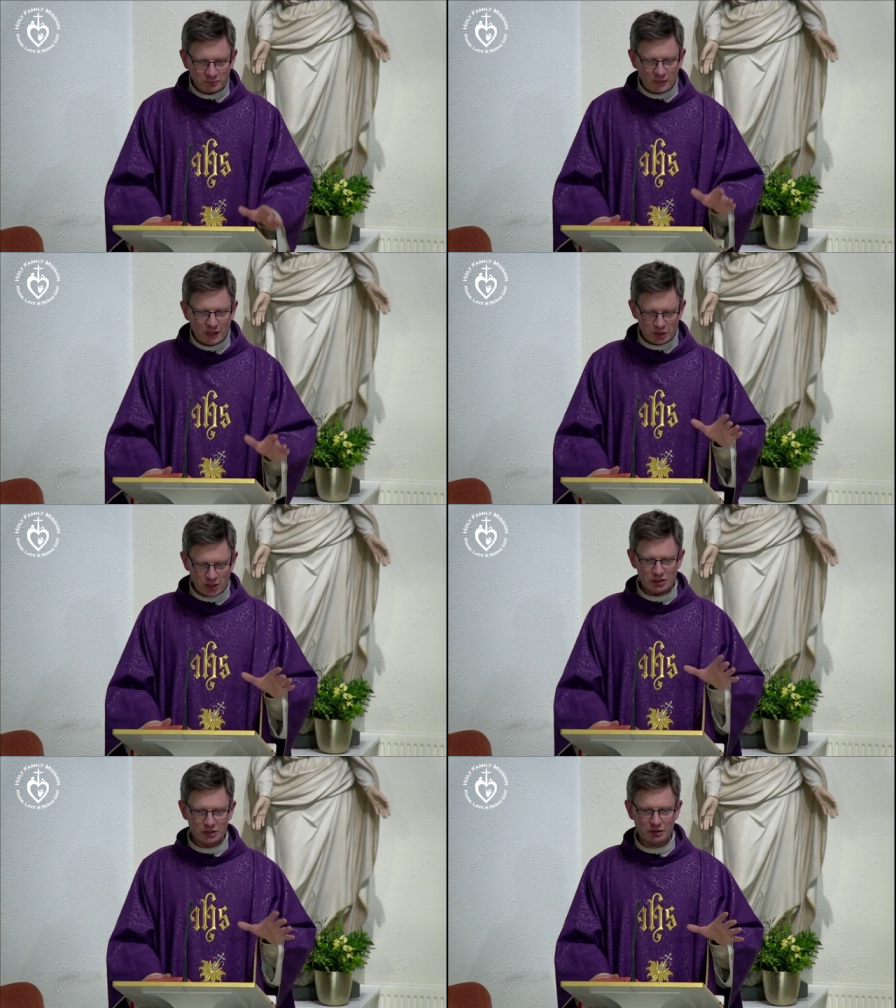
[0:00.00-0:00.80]

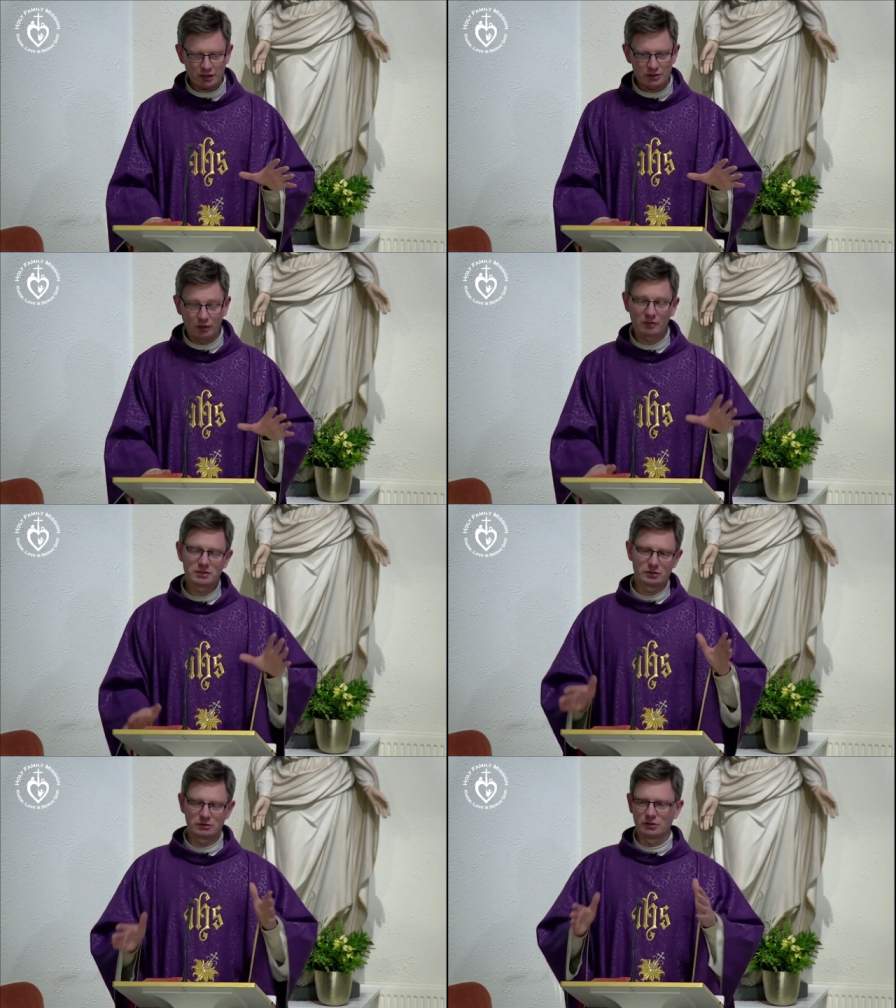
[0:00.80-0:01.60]
changing direction
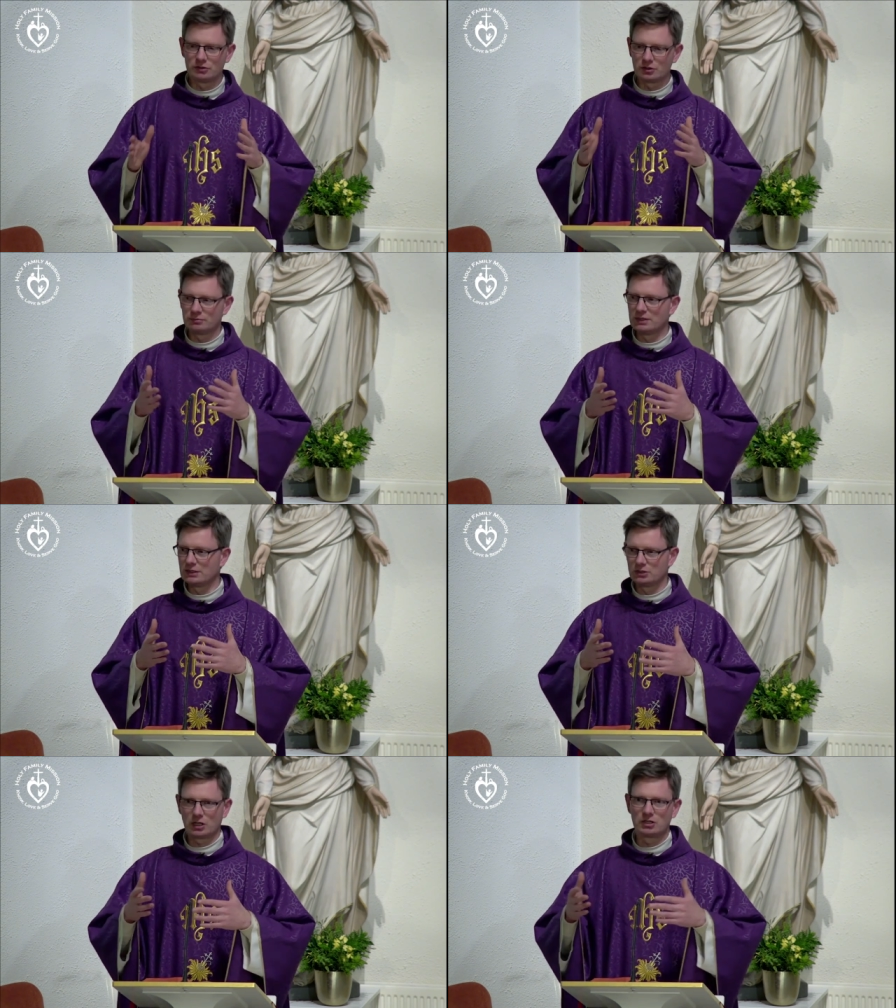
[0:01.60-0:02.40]
obviously doesn't mean
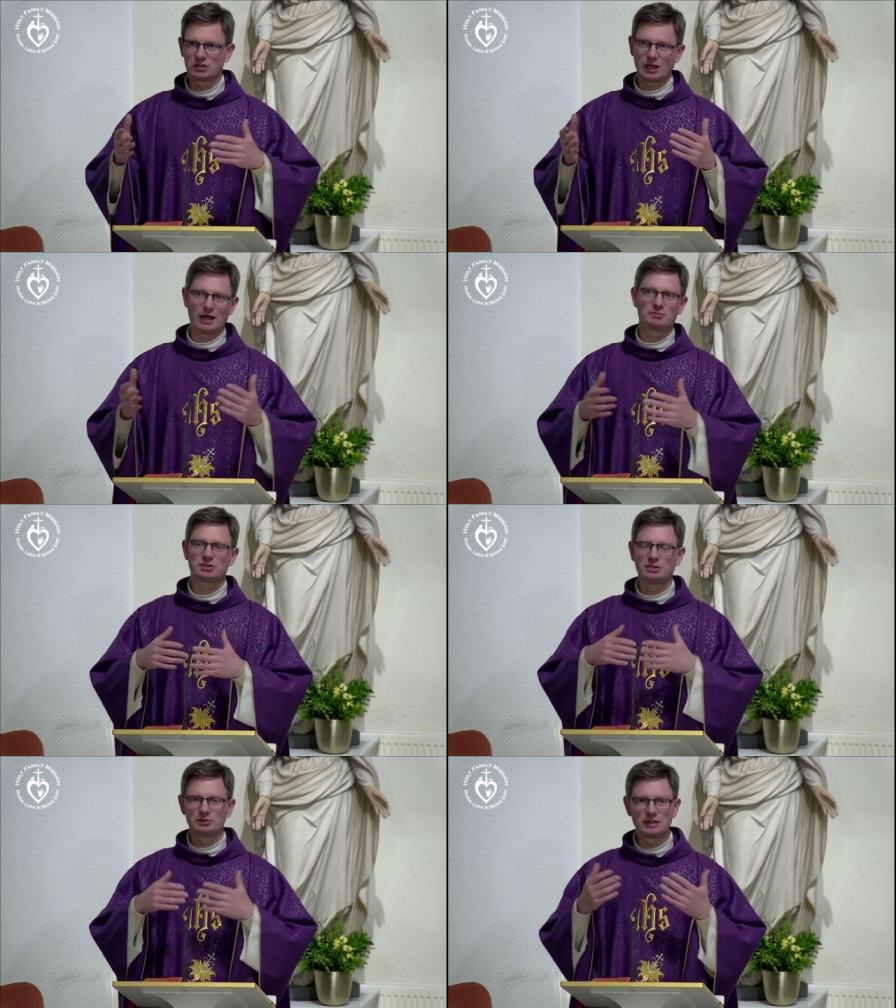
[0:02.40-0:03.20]
changing
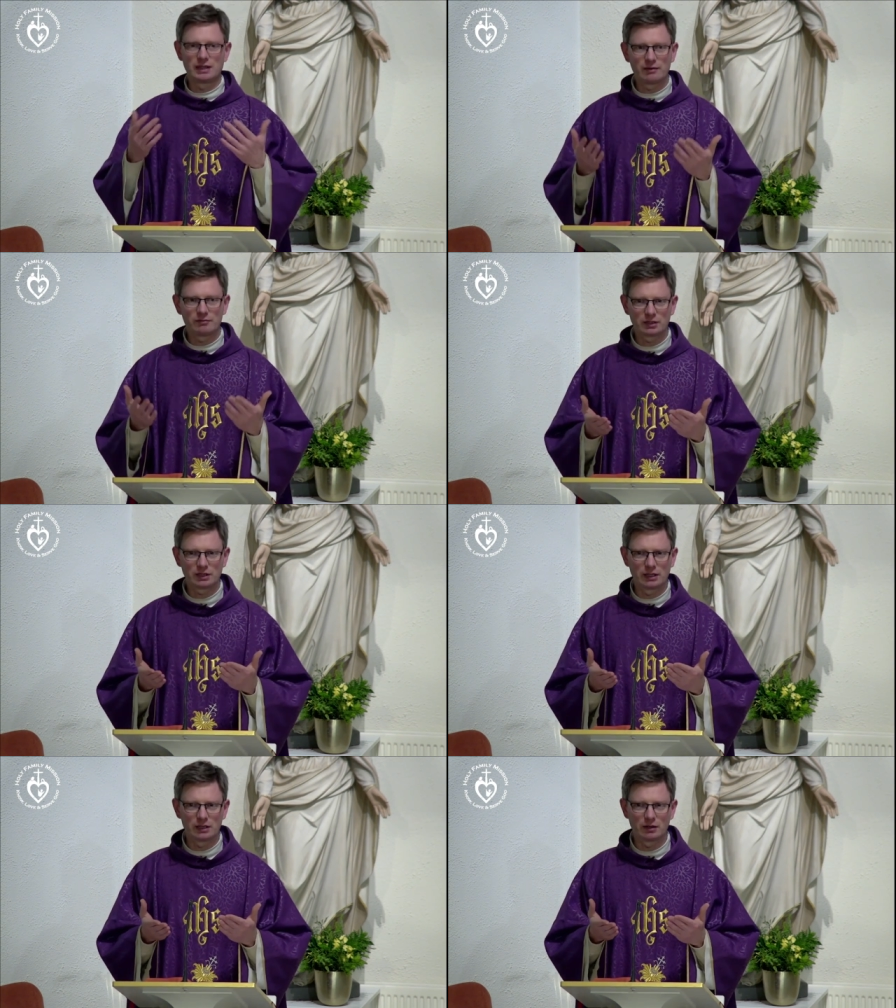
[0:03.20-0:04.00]
absolutely everything
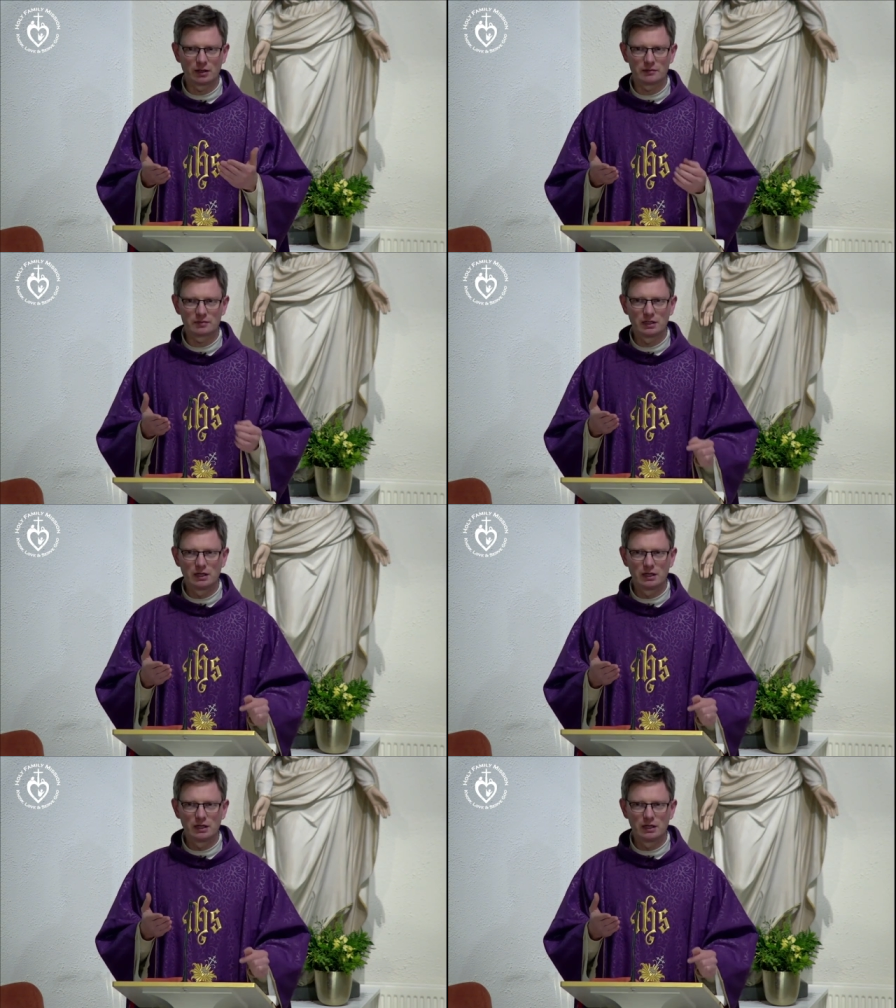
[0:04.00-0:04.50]
in our lives,